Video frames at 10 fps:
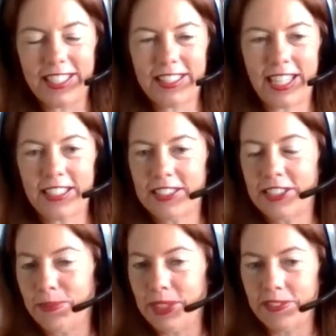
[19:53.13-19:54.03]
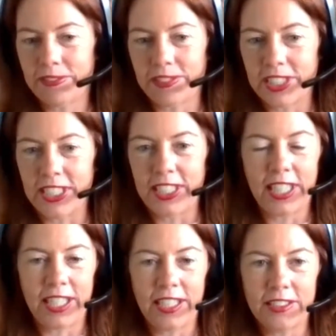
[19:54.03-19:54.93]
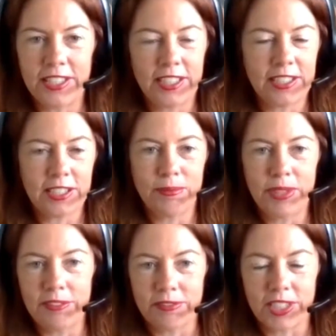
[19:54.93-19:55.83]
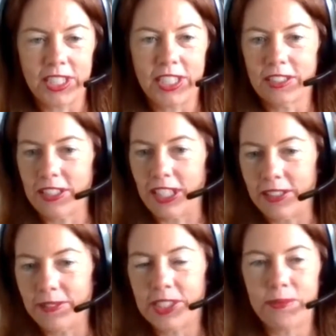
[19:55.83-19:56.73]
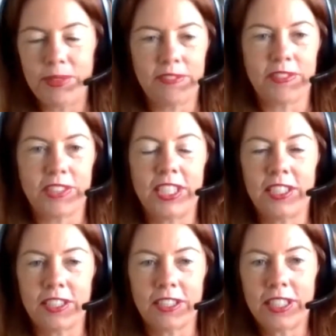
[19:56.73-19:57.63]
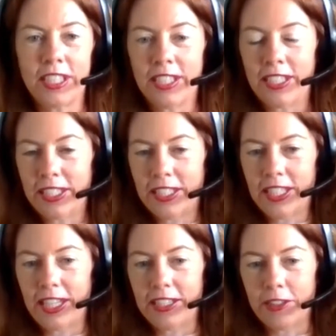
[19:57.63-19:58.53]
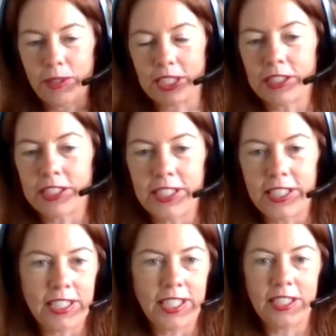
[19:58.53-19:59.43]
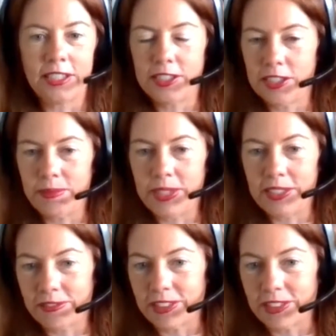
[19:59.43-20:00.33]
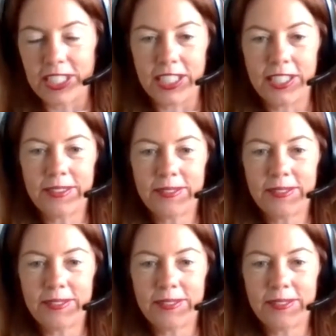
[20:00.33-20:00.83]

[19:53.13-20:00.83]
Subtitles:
that it should be free, that energy should be free, or love should be free, or what Christina does should be free.